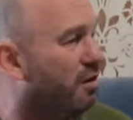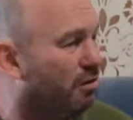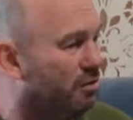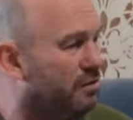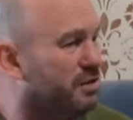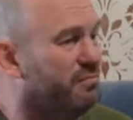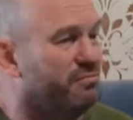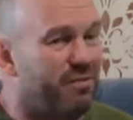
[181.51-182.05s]

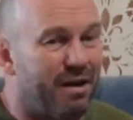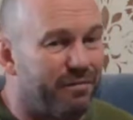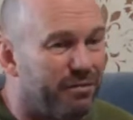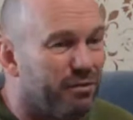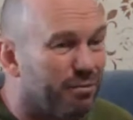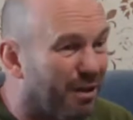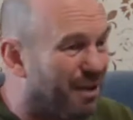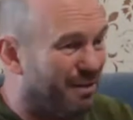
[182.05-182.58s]
dollars in
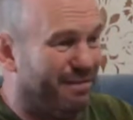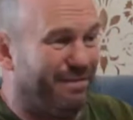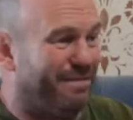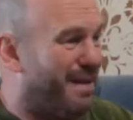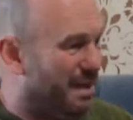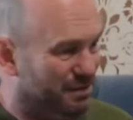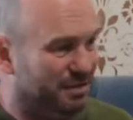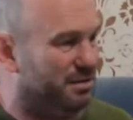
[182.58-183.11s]
revenue, like
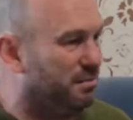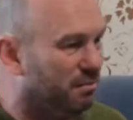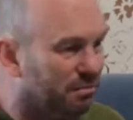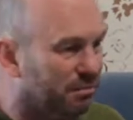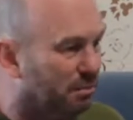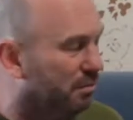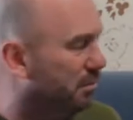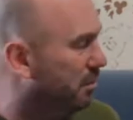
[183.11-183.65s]

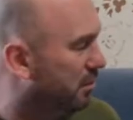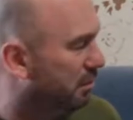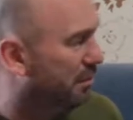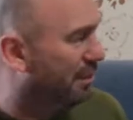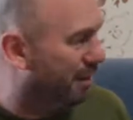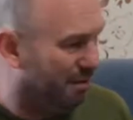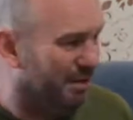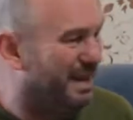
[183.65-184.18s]
fast,
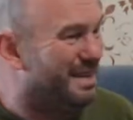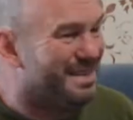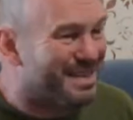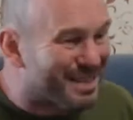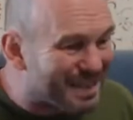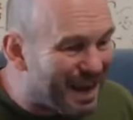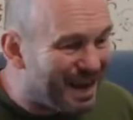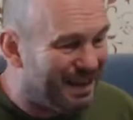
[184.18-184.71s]
like
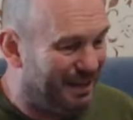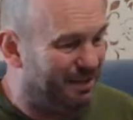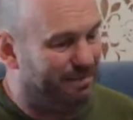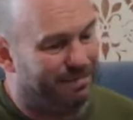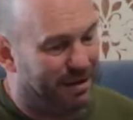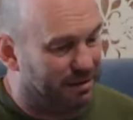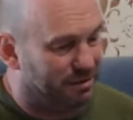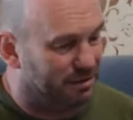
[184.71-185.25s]
insanely
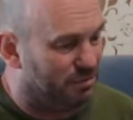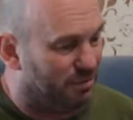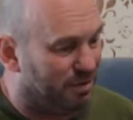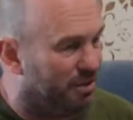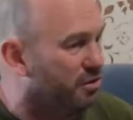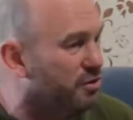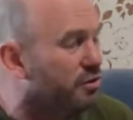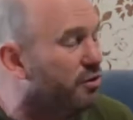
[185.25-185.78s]
fast
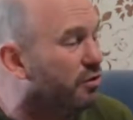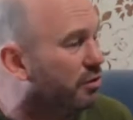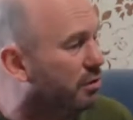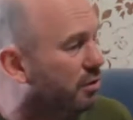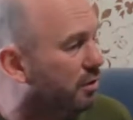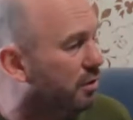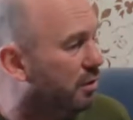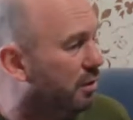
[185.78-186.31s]
within a year.
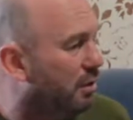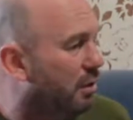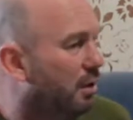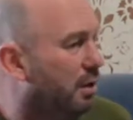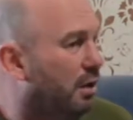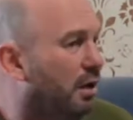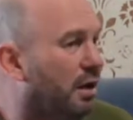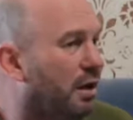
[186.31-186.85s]

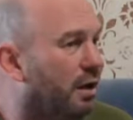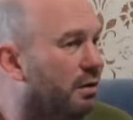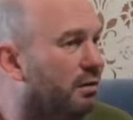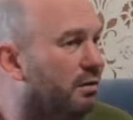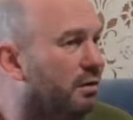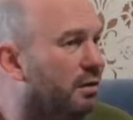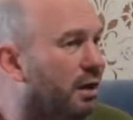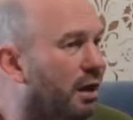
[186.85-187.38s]

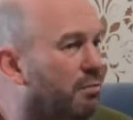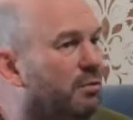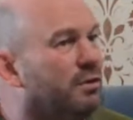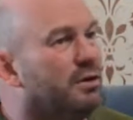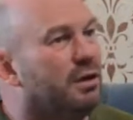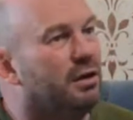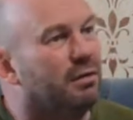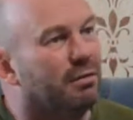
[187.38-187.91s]
And I'm
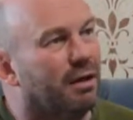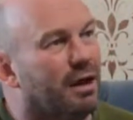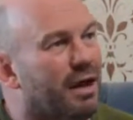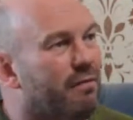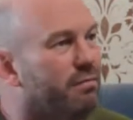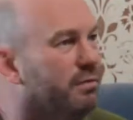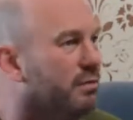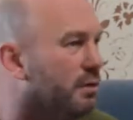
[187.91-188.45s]
looking and
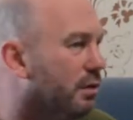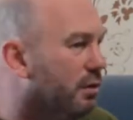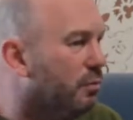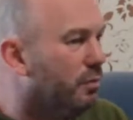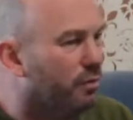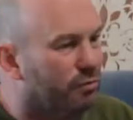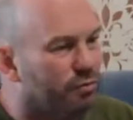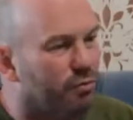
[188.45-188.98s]
like, you know,
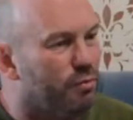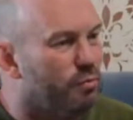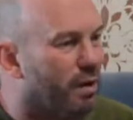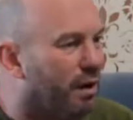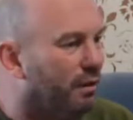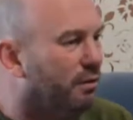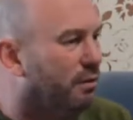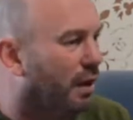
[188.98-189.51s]
we're all doing
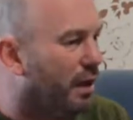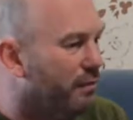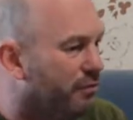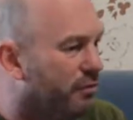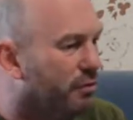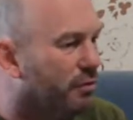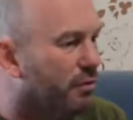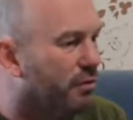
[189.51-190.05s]
well,
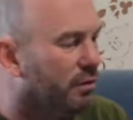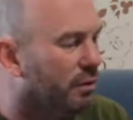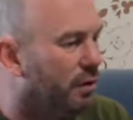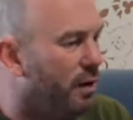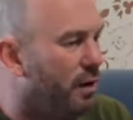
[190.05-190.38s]
life's good.